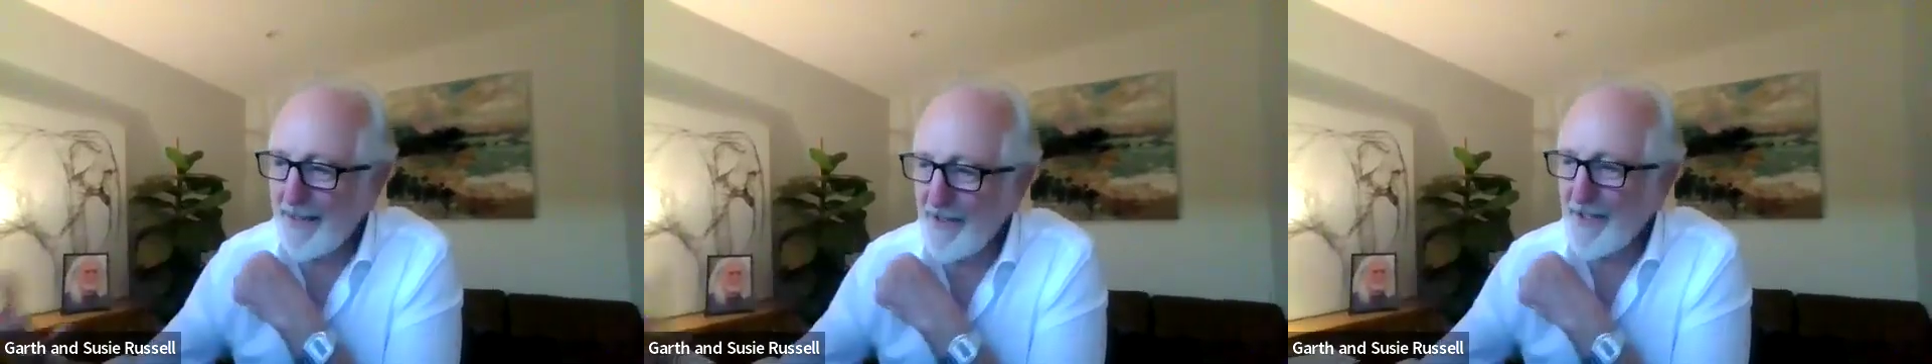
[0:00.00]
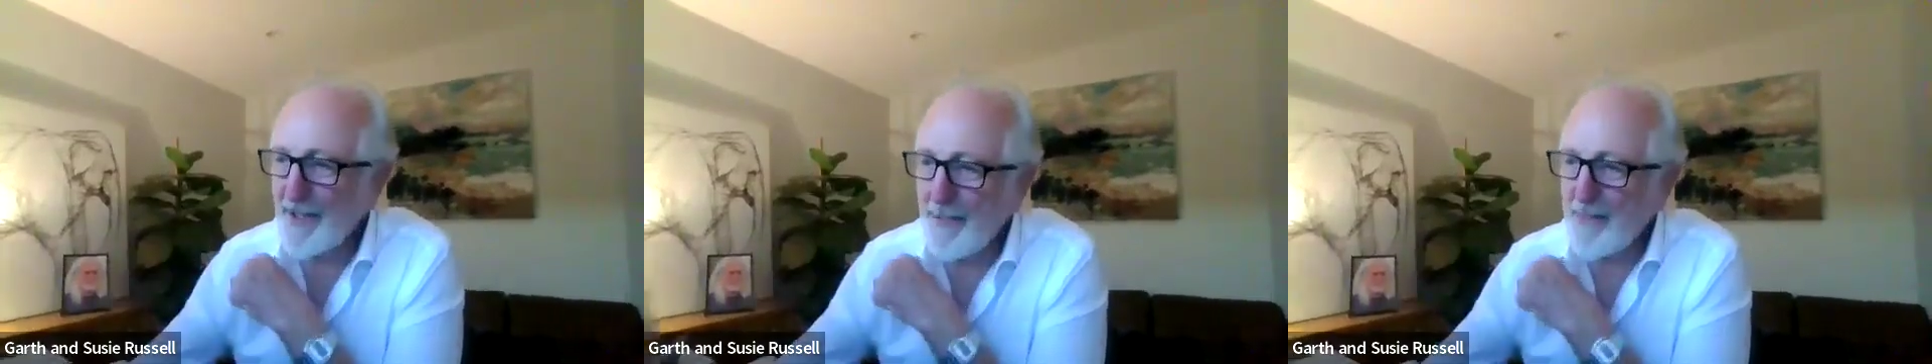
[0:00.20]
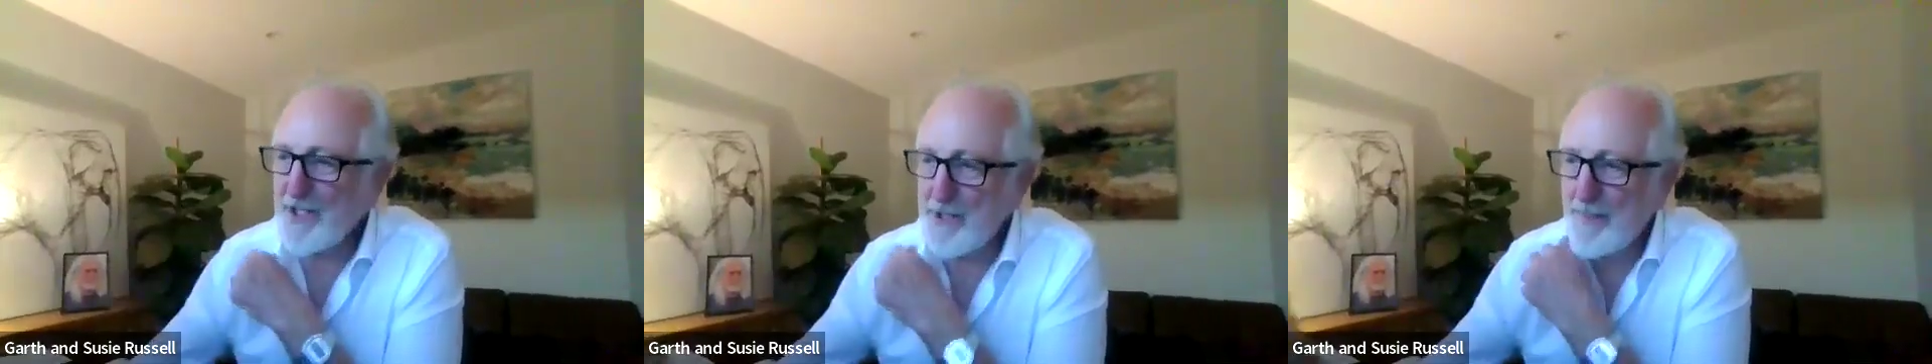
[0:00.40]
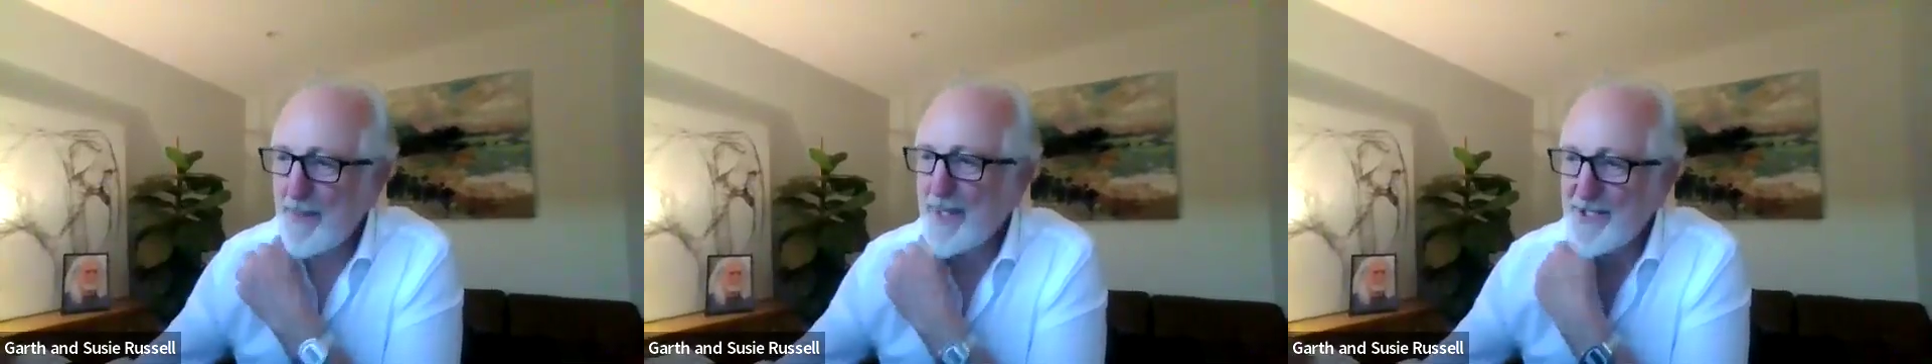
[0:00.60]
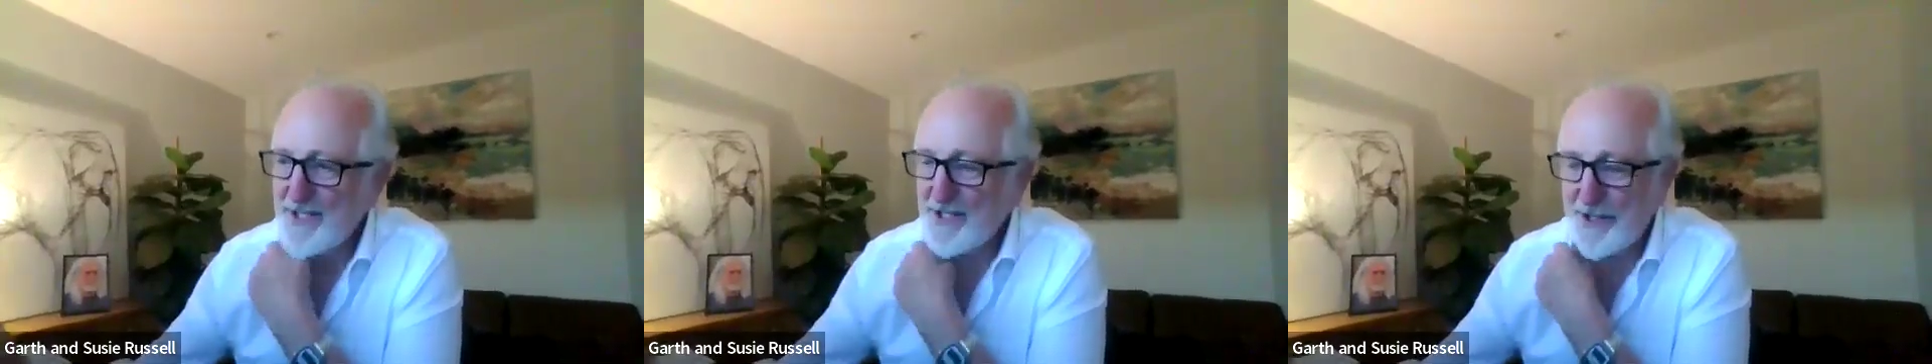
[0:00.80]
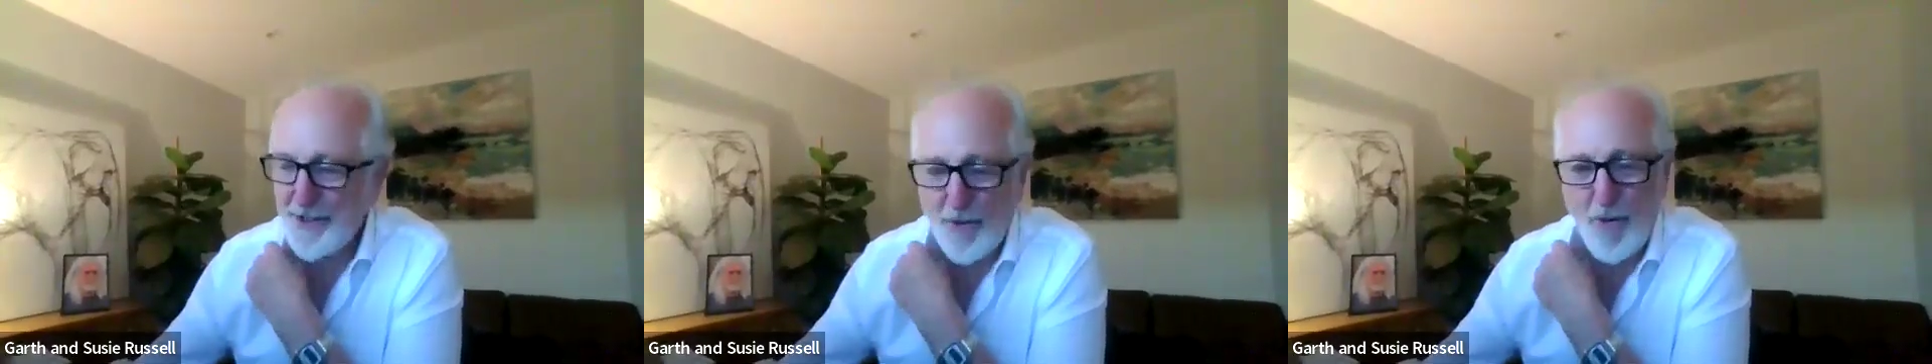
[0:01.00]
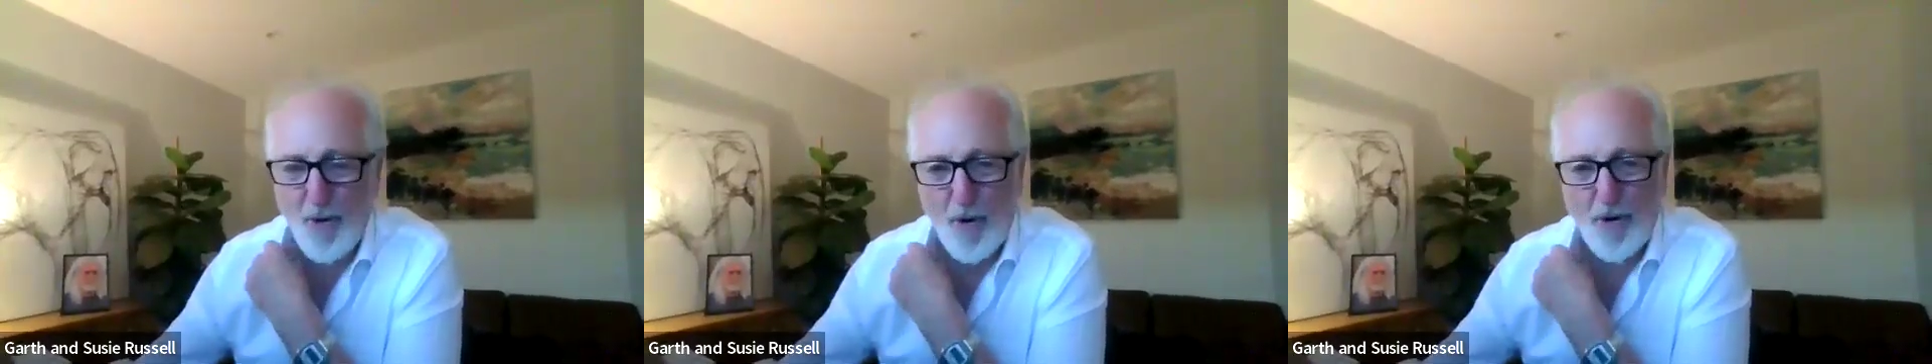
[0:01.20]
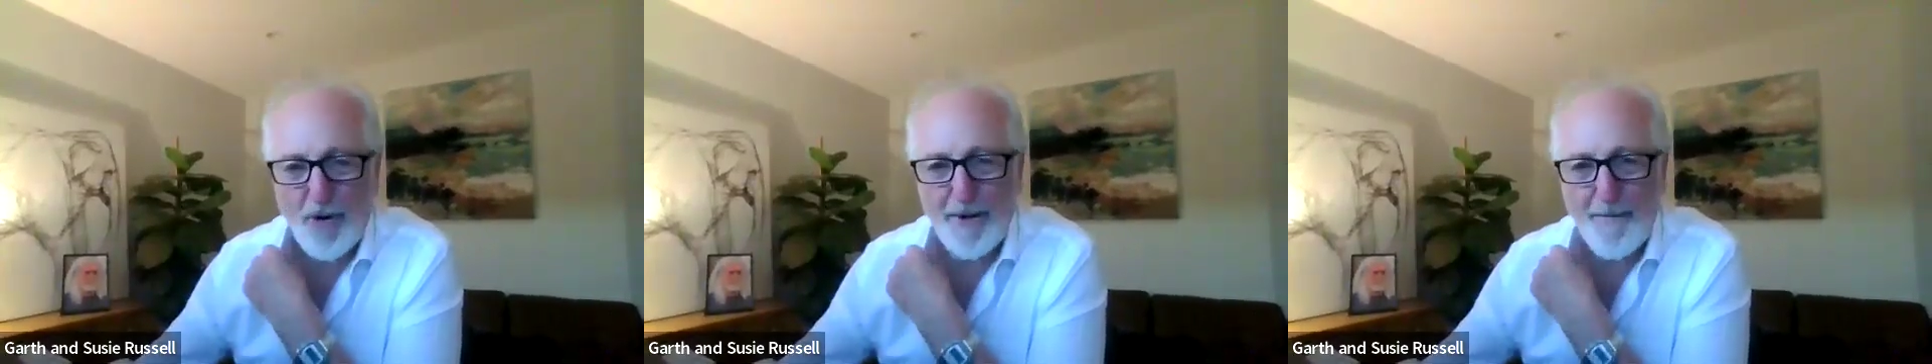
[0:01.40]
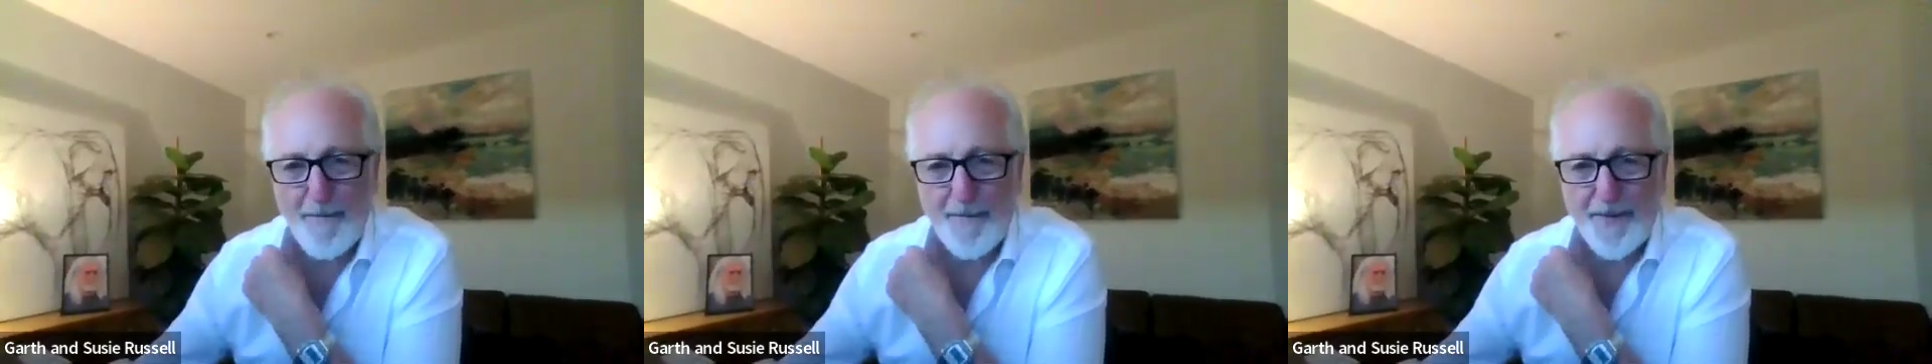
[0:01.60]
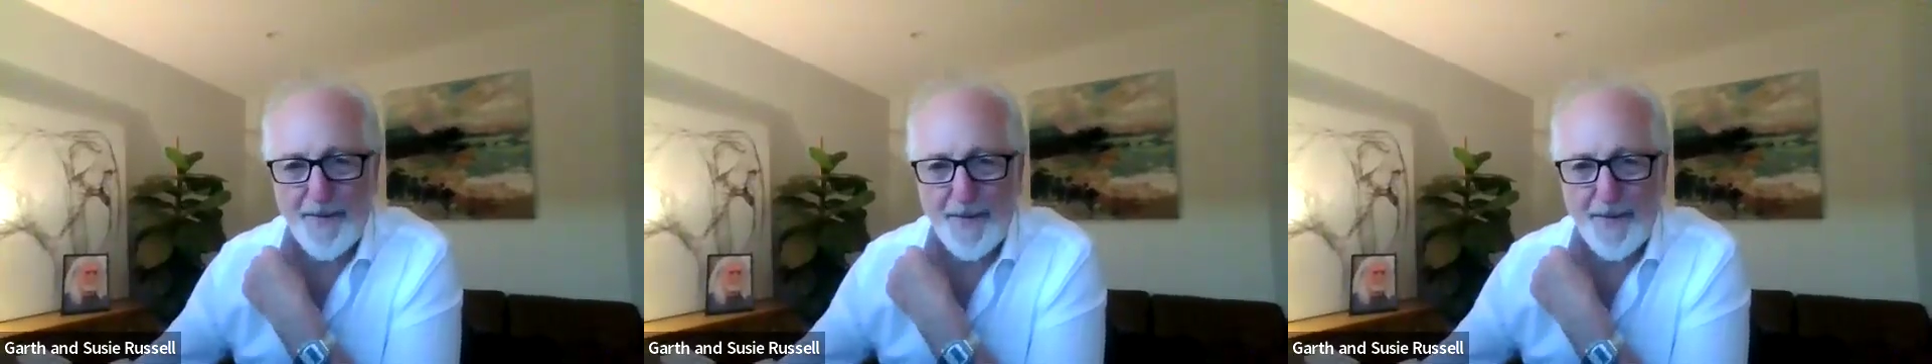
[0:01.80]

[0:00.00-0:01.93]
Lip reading: giving them the space to talk.